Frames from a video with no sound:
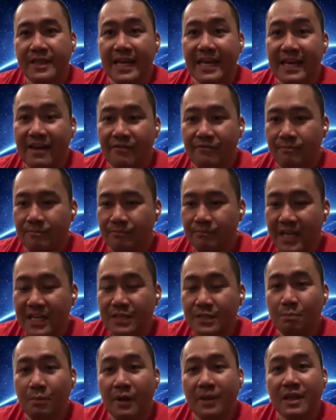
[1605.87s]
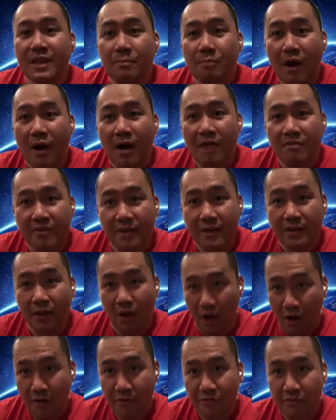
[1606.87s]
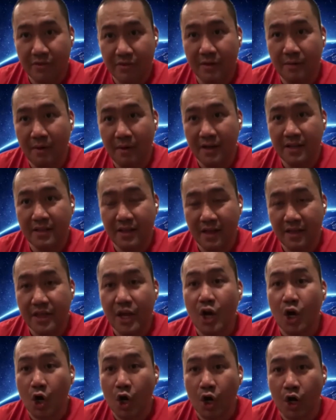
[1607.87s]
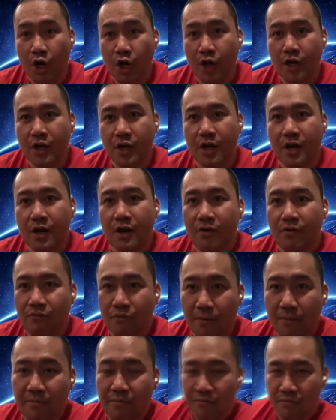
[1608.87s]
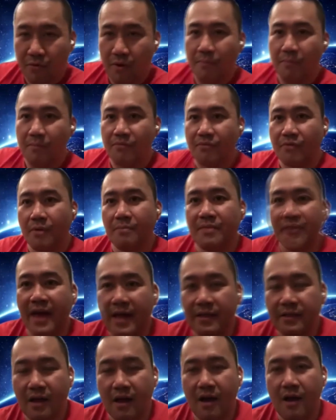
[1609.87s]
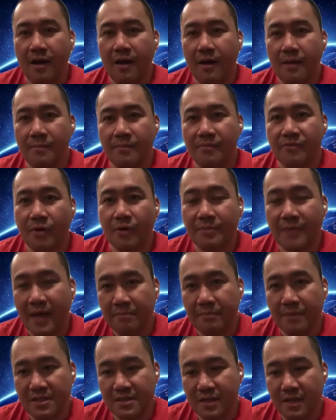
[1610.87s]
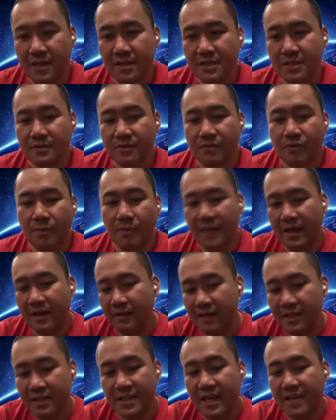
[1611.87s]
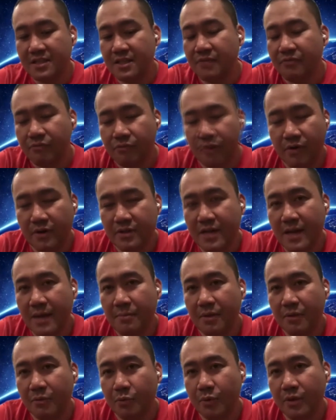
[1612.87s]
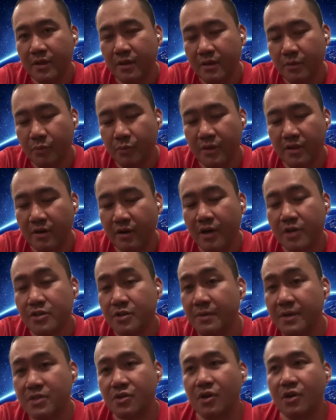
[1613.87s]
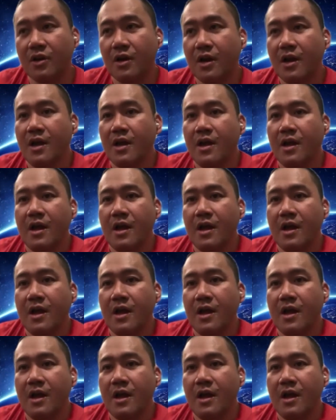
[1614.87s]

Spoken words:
they split the profit of the money that they earned from that business, from that, let's say, so for example, with regards to Mixer,